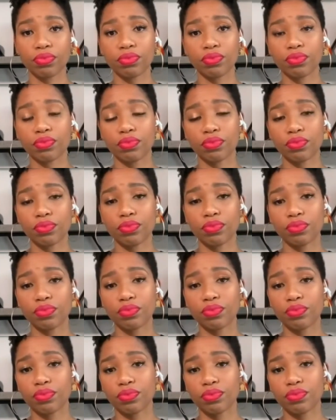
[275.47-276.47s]

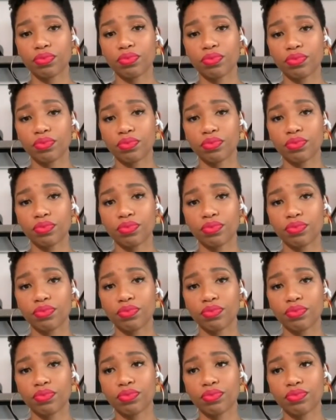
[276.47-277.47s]

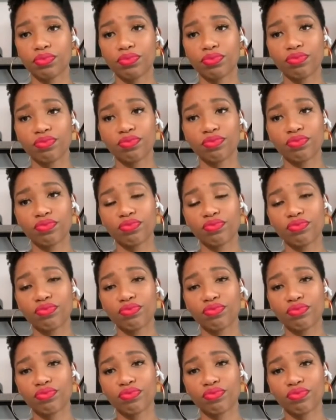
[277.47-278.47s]

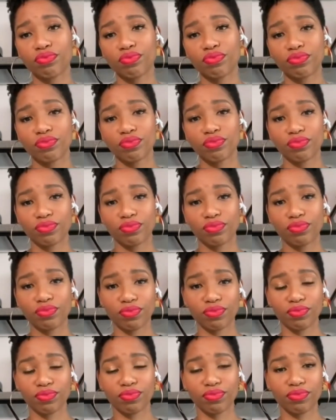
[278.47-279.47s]

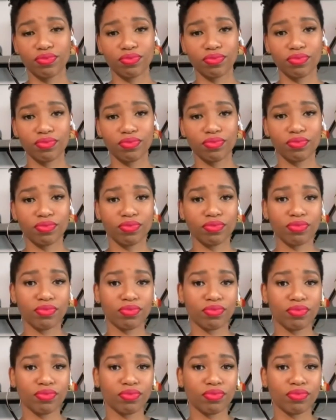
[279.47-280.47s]

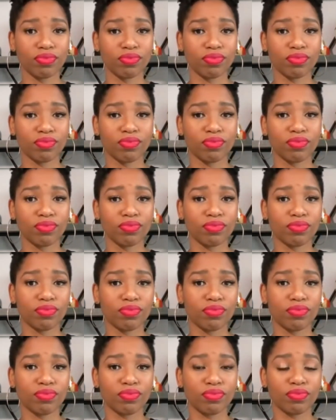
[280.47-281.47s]

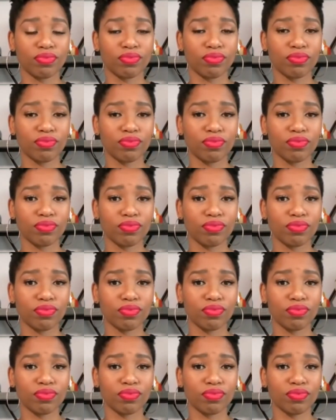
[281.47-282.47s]

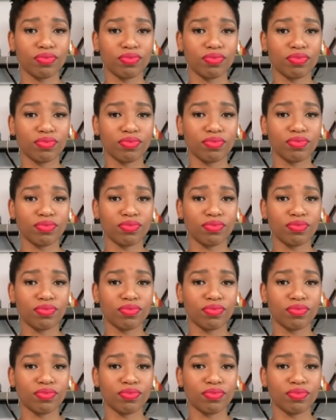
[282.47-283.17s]
This person isn't speaking.